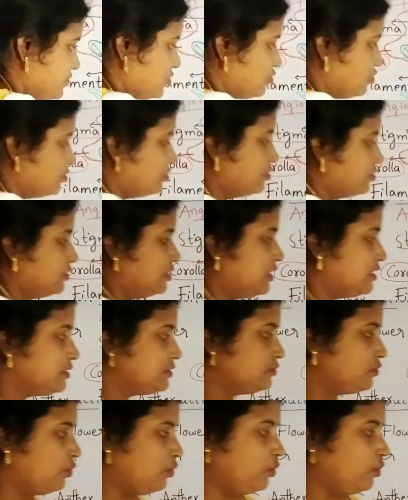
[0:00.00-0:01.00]
So
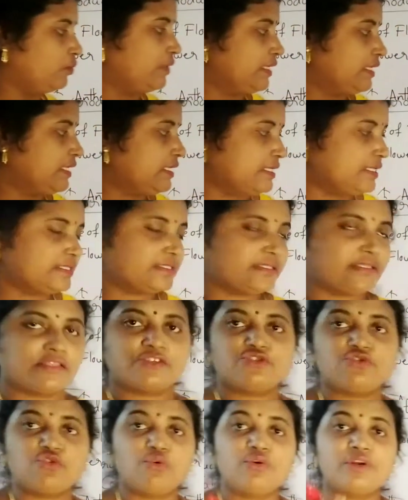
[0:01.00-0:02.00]
this ovary is
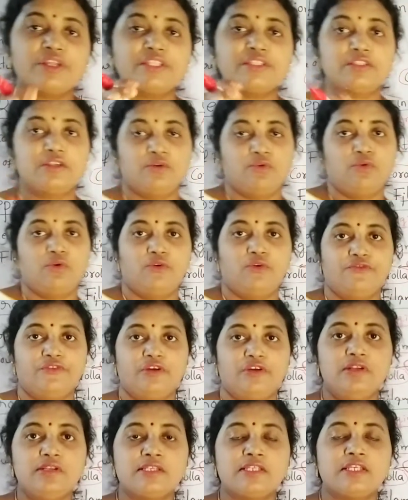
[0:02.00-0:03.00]
storing the
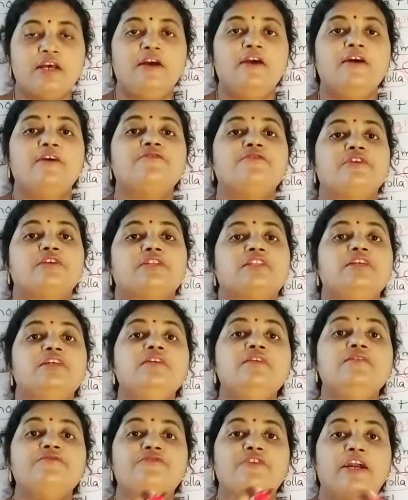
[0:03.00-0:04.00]
ovules for
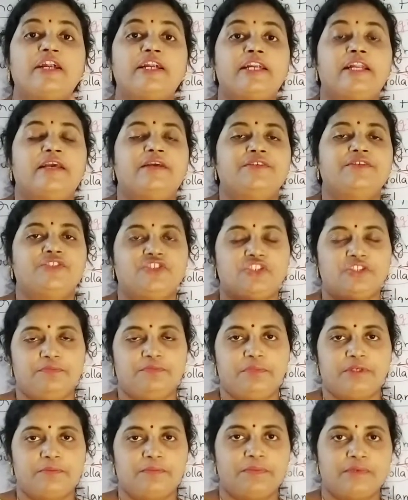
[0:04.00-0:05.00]
the fertilization
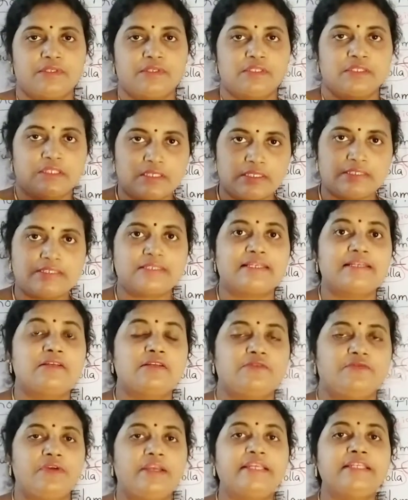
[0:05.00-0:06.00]
purpose. It is
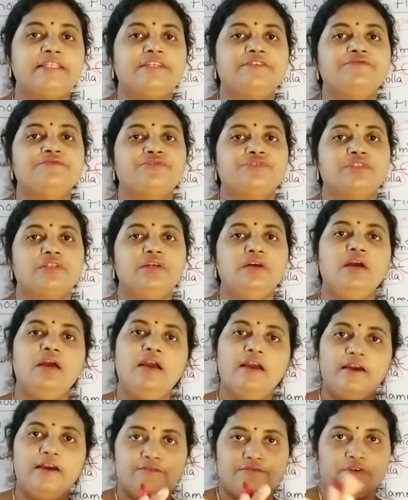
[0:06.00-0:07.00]
waiting for the
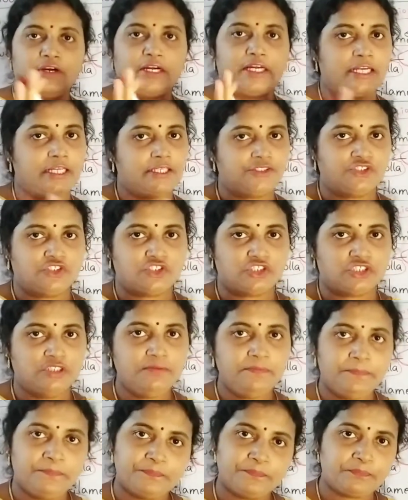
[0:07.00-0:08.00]

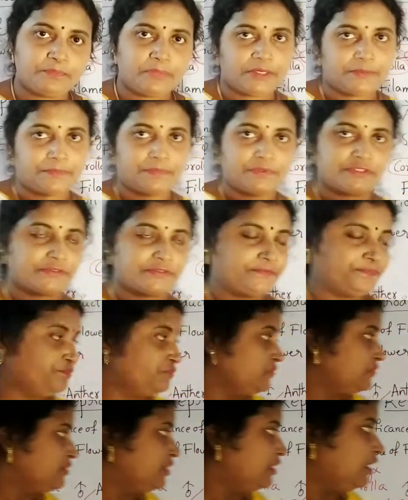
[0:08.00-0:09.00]
fertilization purpose.
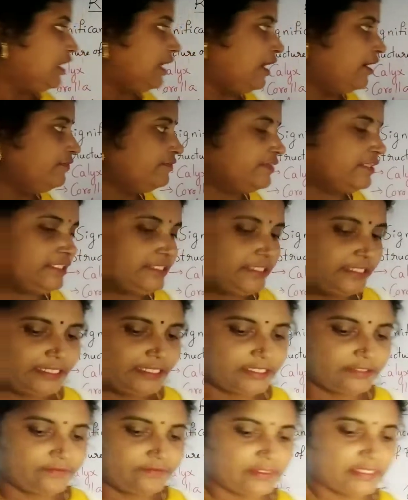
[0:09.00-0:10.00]
After
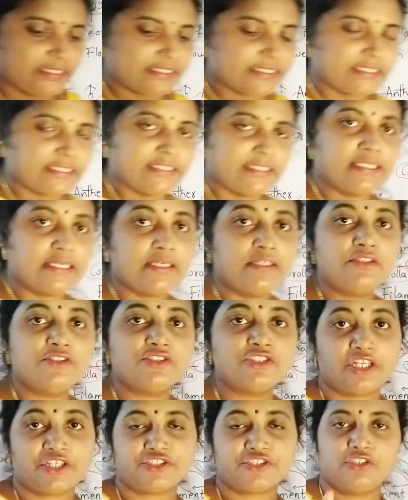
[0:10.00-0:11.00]
that, we'll see the
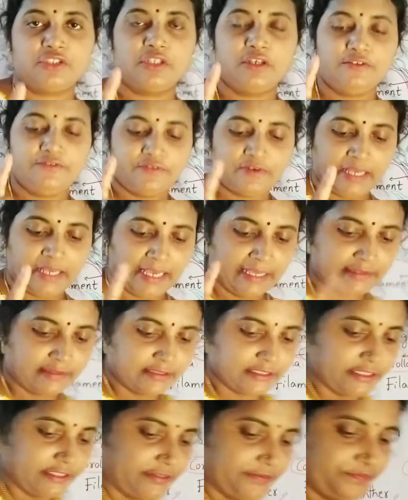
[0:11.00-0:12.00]
structure of
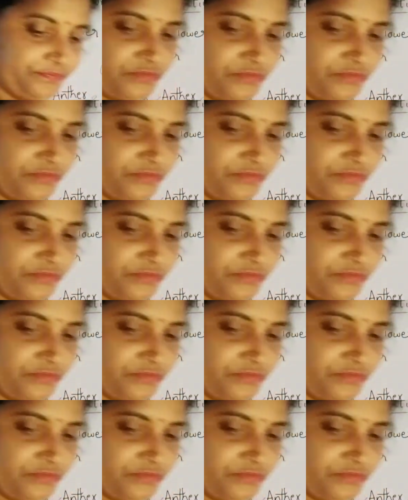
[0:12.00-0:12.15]
anther.